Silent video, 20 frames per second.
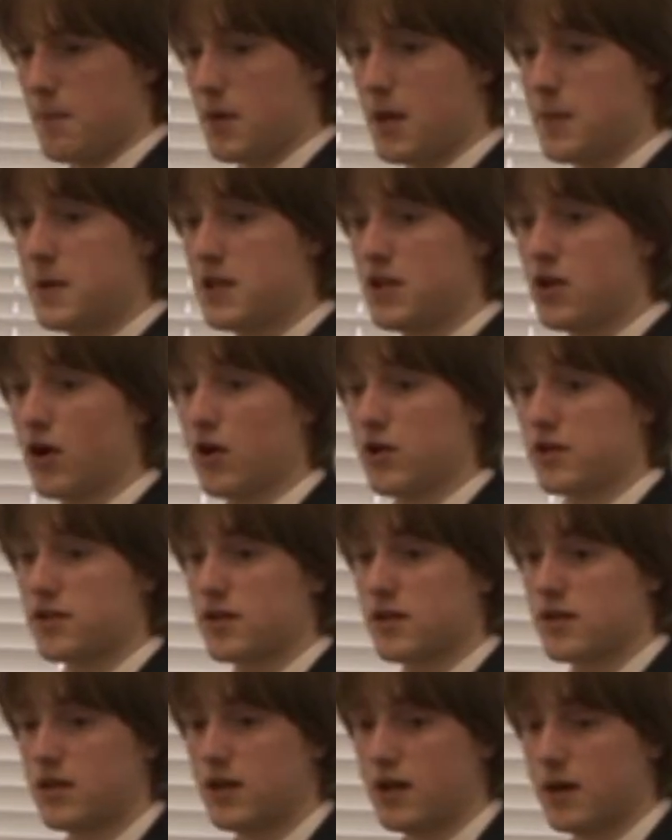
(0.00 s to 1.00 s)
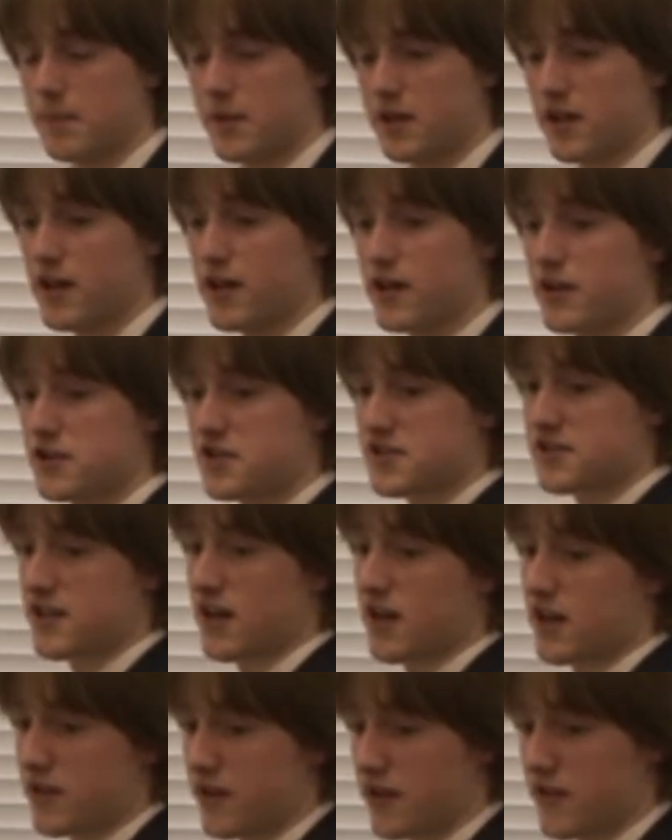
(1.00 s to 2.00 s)
Maybe not, but I
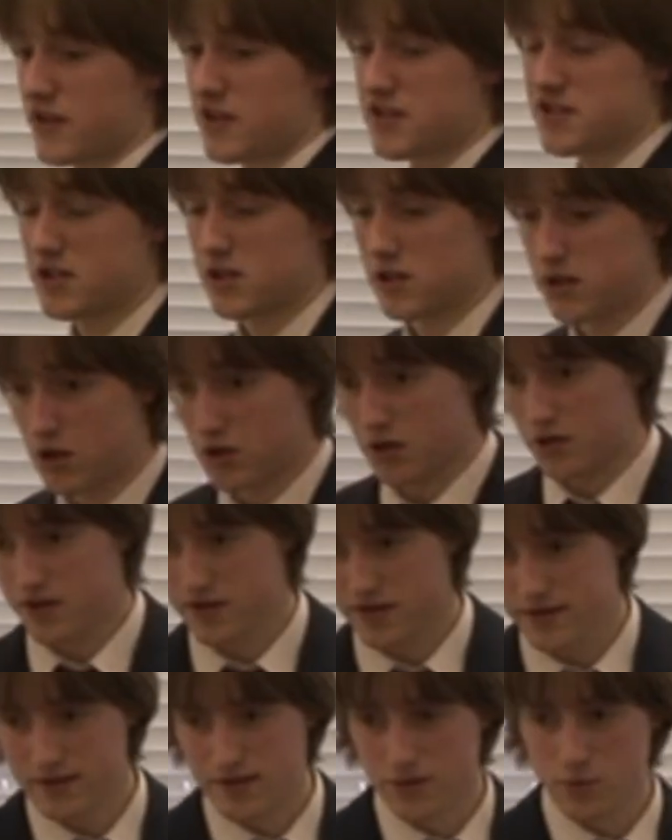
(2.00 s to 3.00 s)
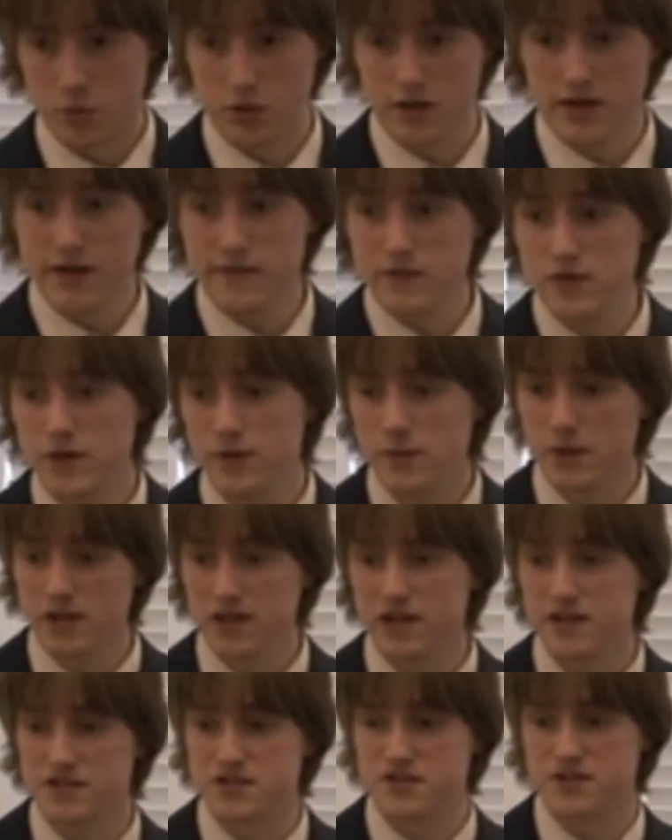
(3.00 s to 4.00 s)
understand that this cloth, whatever it
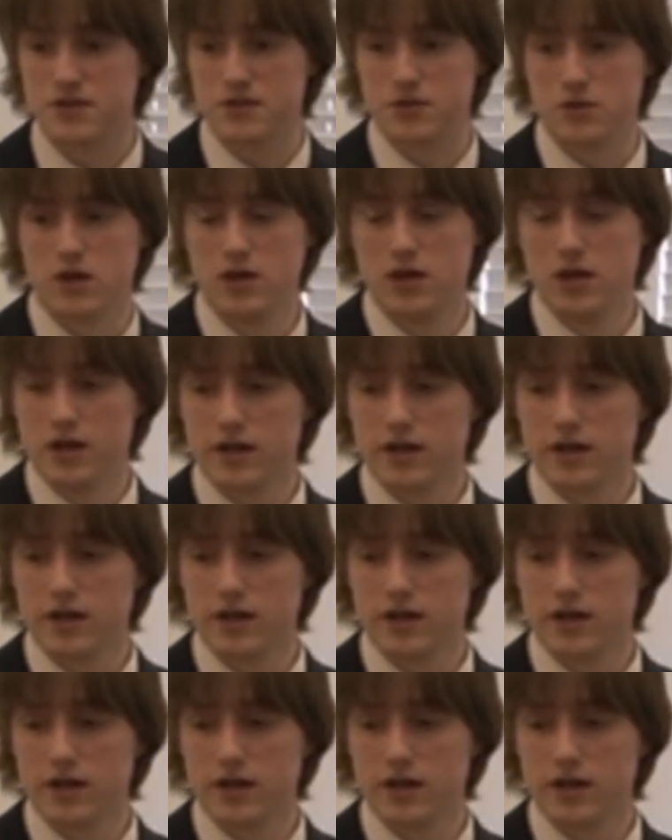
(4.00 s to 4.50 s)
relates to,